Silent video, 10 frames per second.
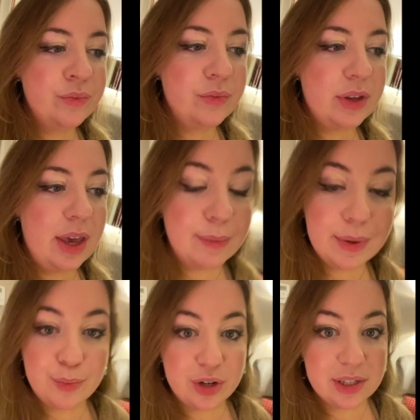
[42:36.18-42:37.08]
Can't be a
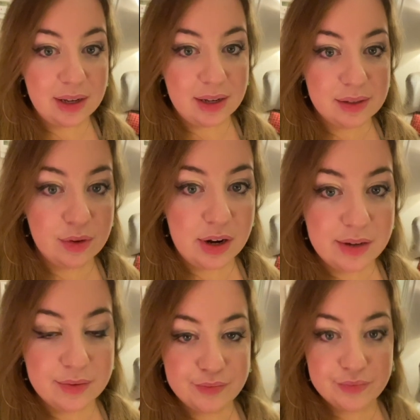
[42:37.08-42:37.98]
princess, right?
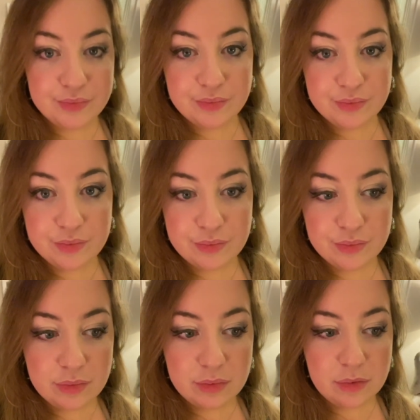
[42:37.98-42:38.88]

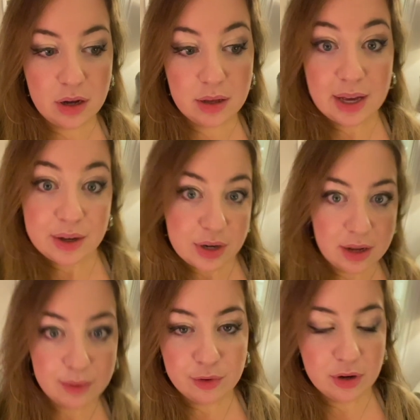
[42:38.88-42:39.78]
Not allowed
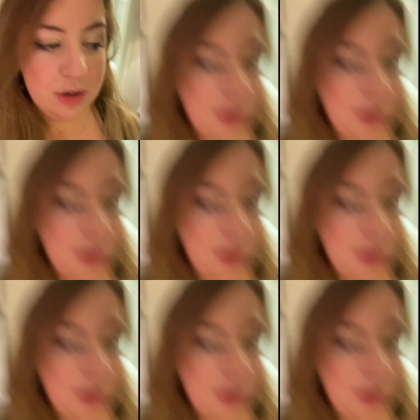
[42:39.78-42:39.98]
anymore.